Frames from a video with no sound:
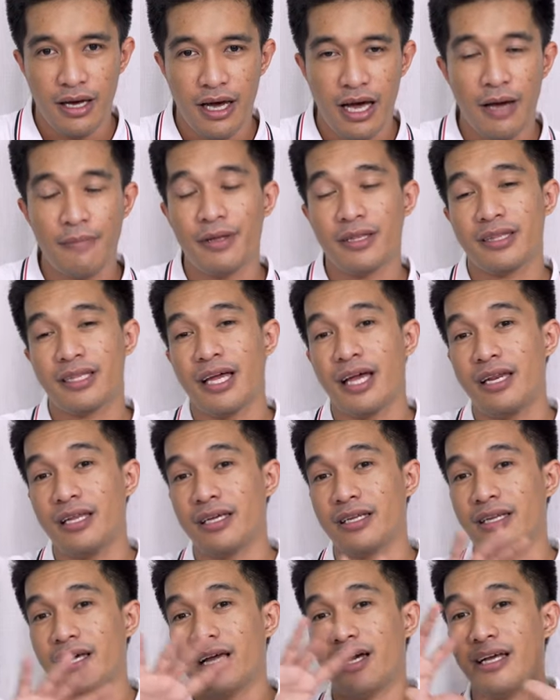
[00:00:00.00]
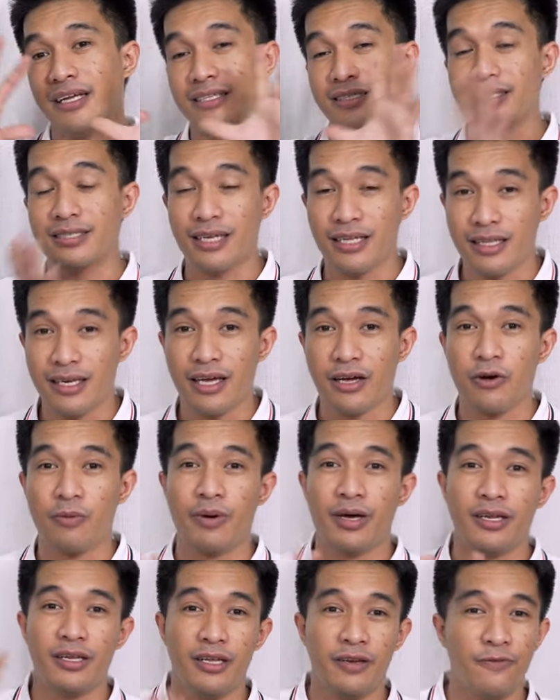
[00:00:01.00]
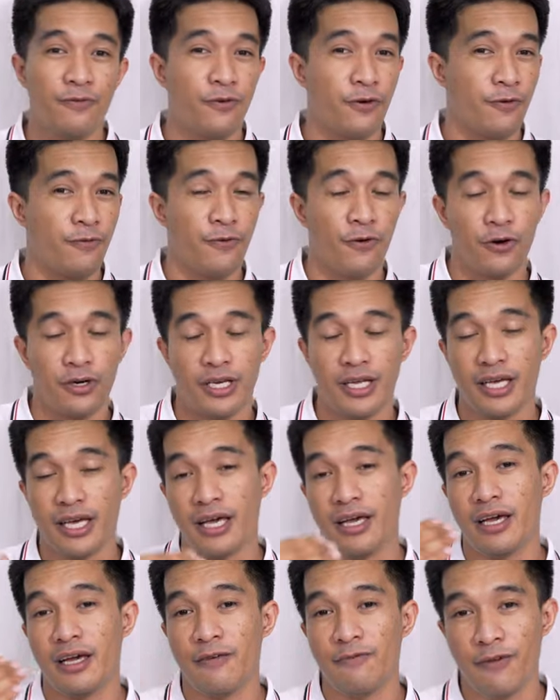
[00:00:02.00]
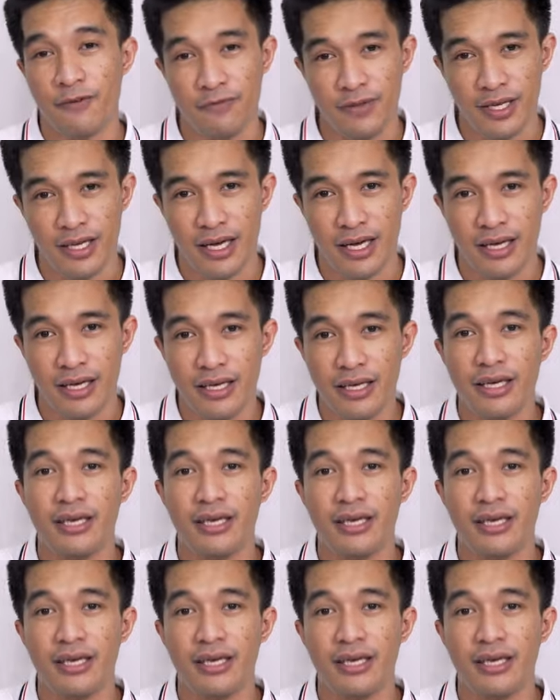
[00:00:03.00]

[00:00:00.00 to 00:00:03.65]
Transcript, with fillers: I'm not telling na it's not recommended for 40K and 50K.